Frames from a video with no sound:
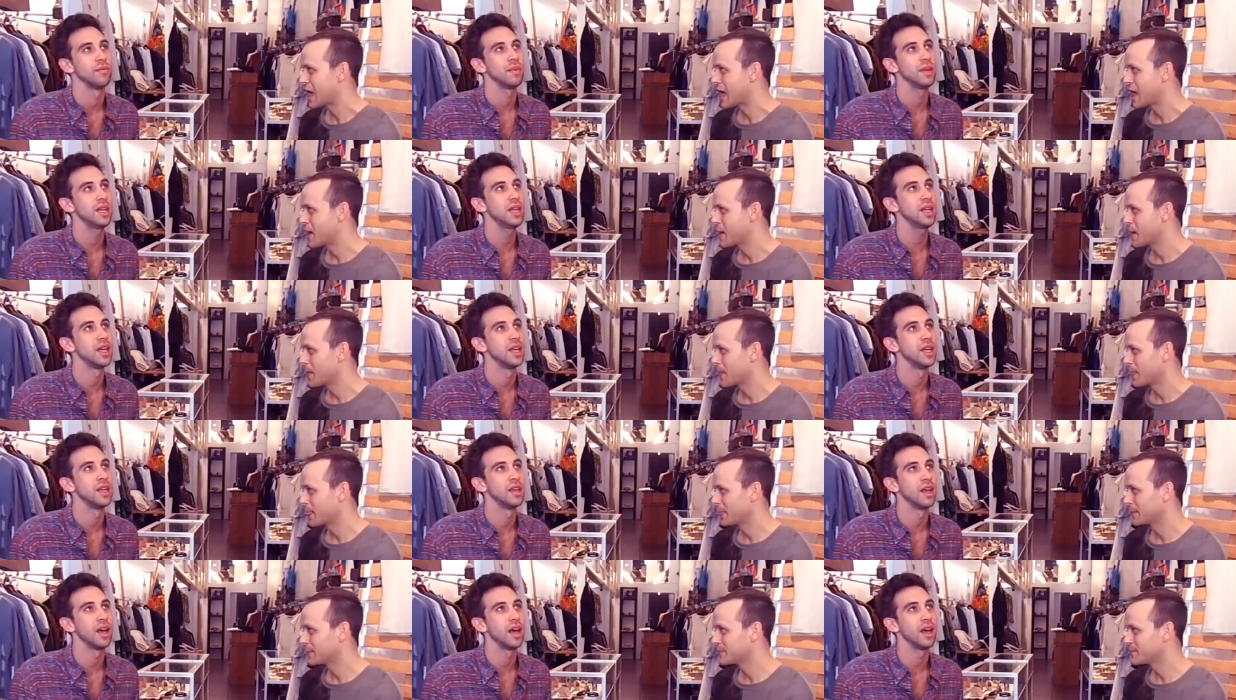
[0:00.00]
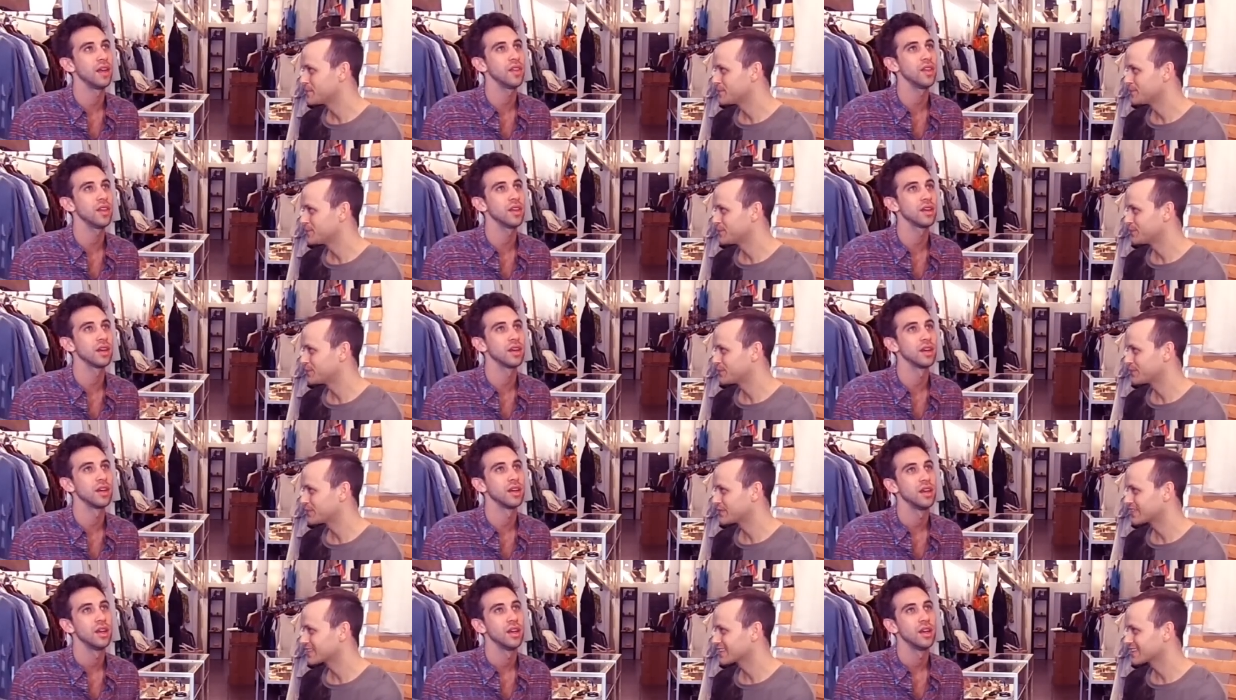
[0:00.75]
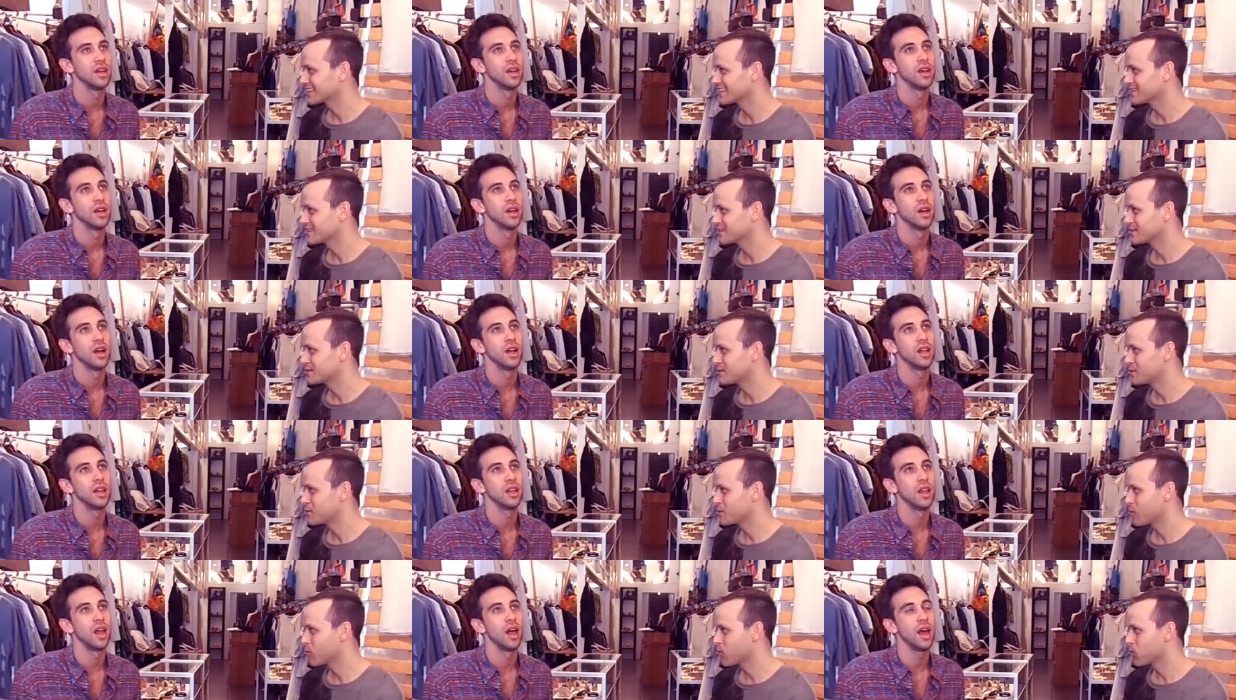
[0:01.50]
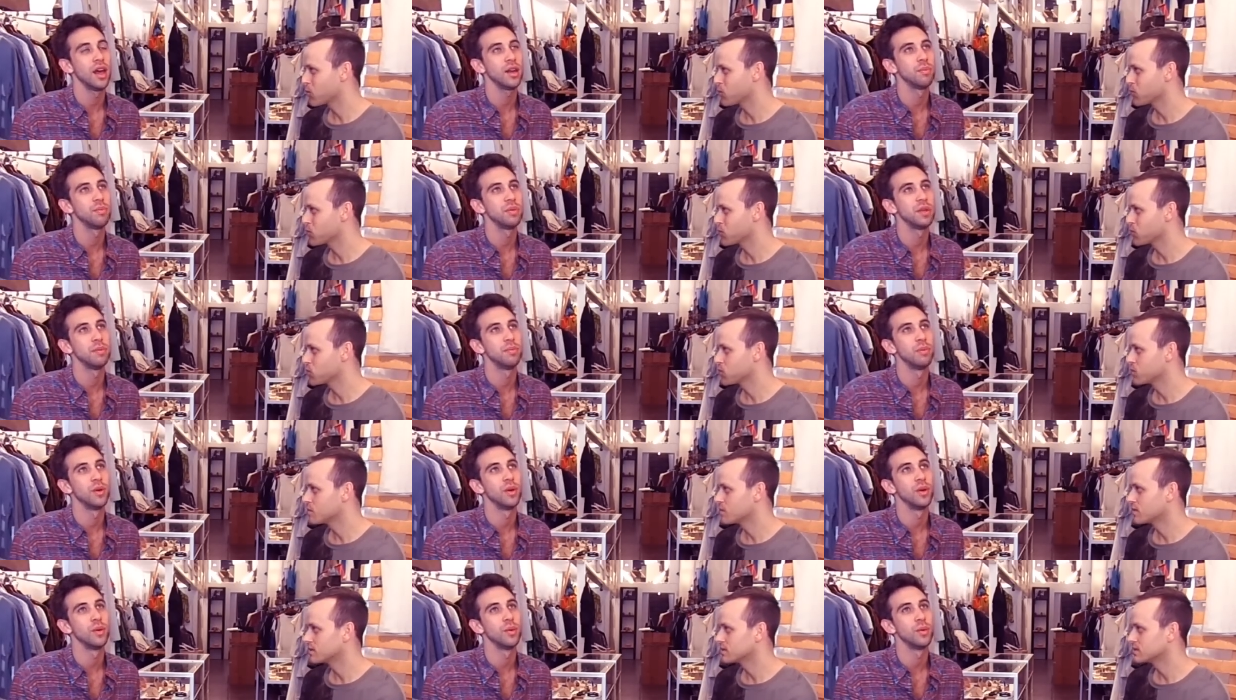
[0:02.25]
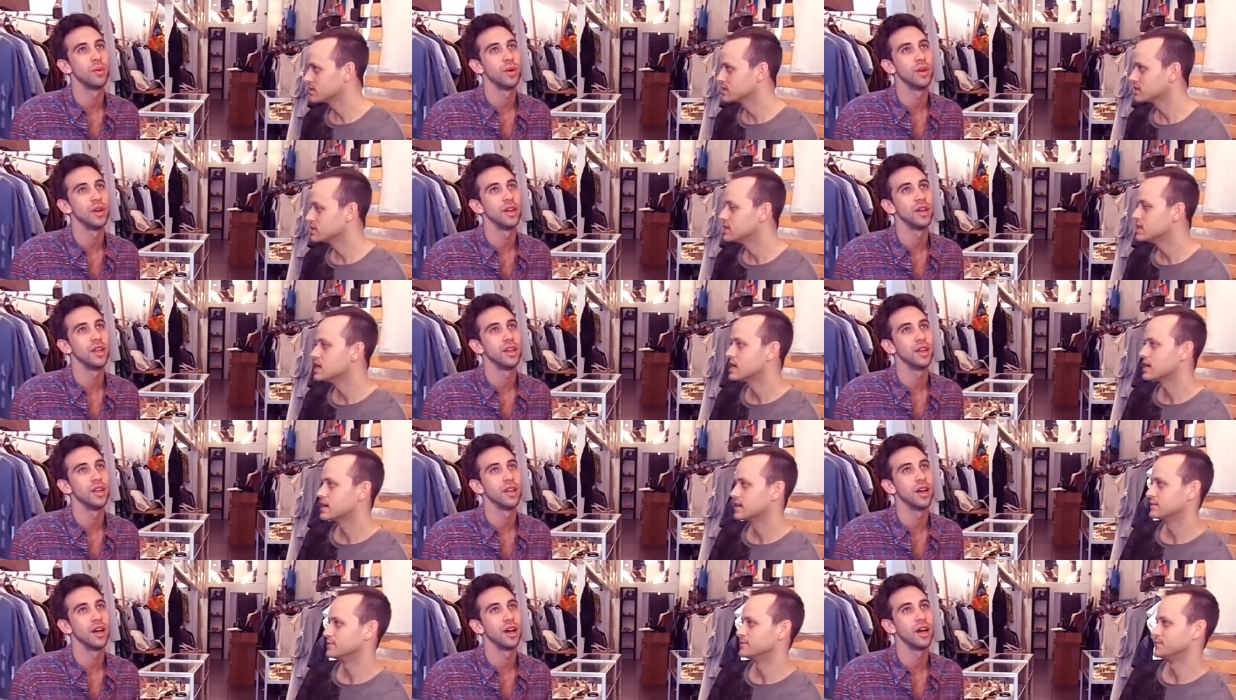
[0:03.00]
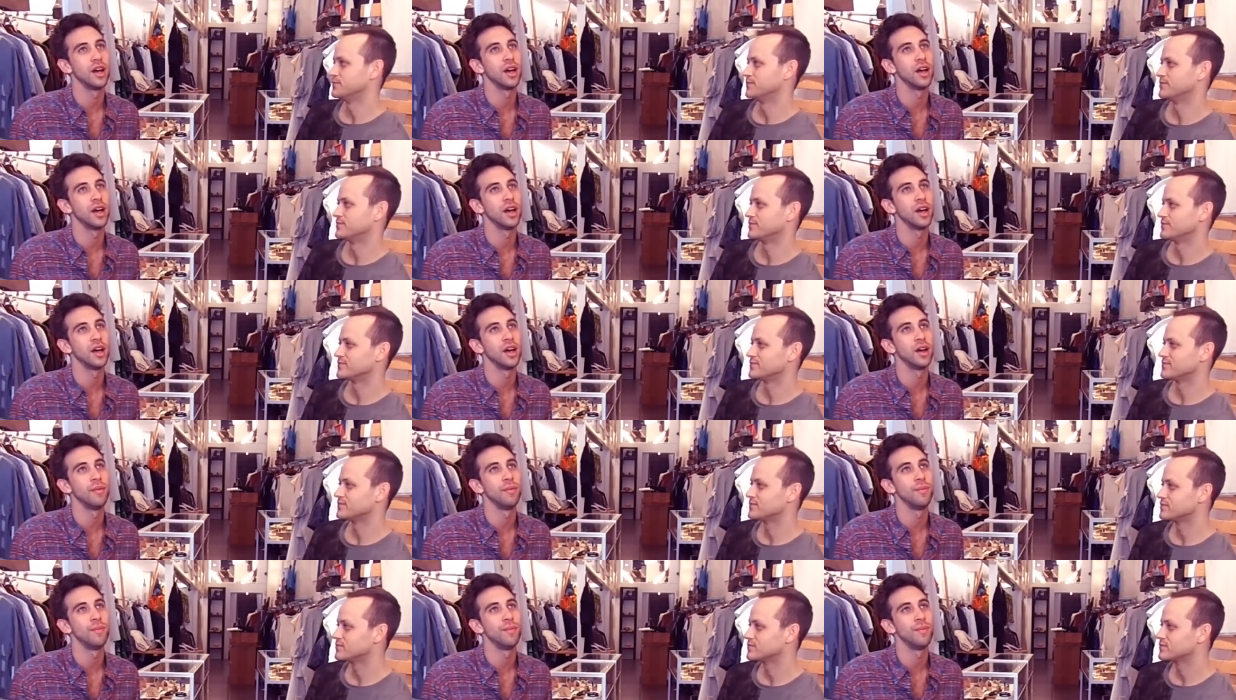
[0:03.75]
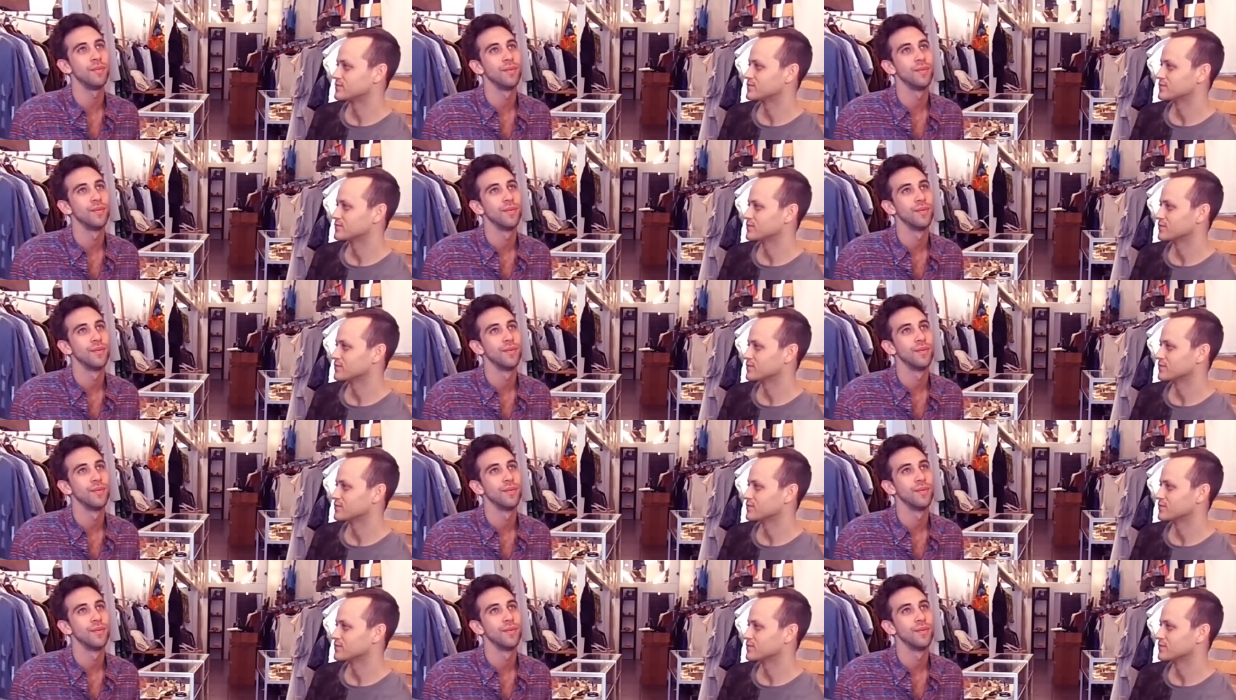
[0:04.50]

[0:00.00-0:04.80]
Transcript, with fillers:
Speaker 1: Man, I think a lot of people would. Yeah. Um,